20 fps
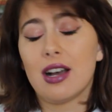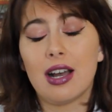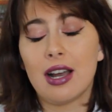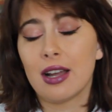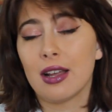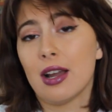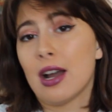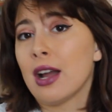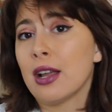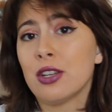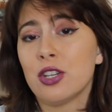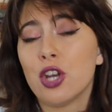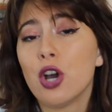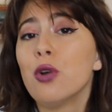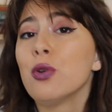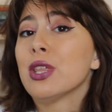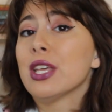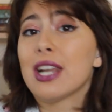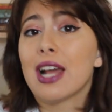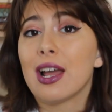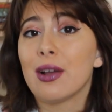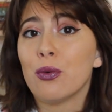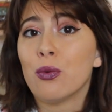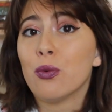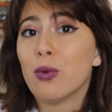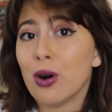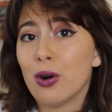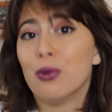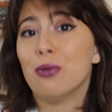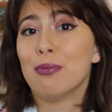I know that I
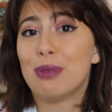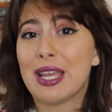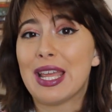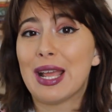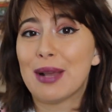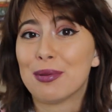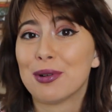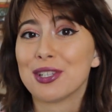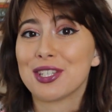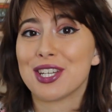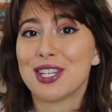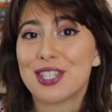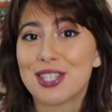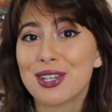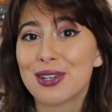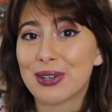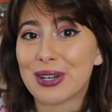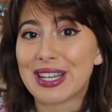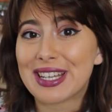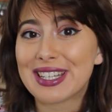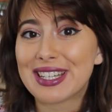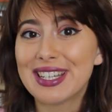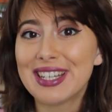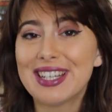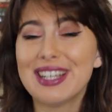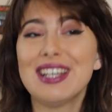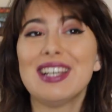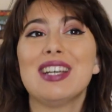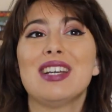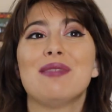won't be able to do it
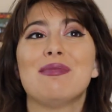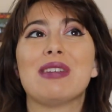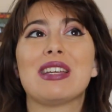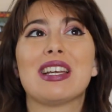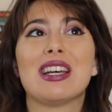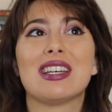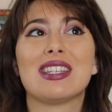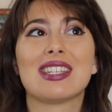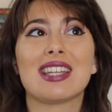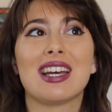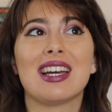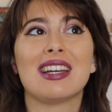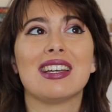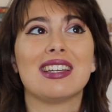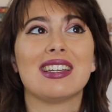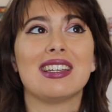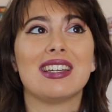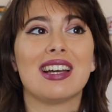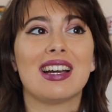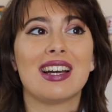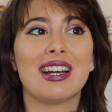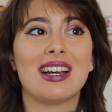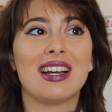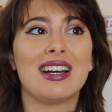because I